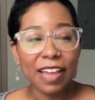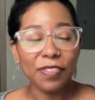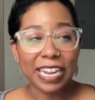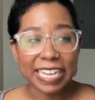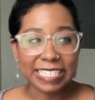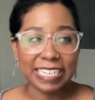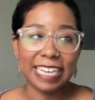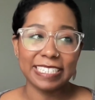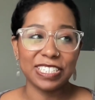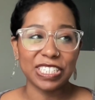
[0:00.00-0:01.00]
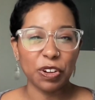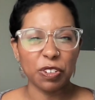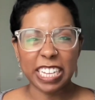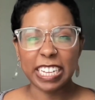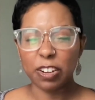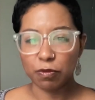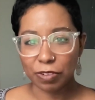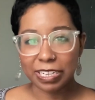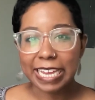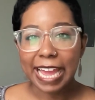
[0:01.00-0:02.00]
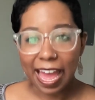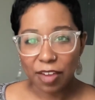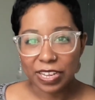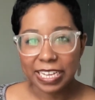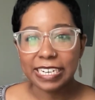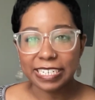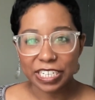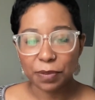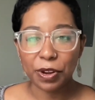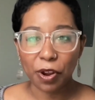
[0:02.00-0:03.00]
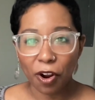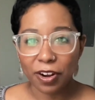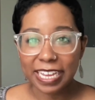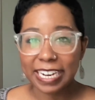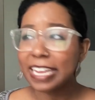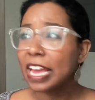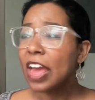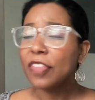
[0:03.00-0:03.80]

that isn't necessarily like really heavy and deep and hard hitting.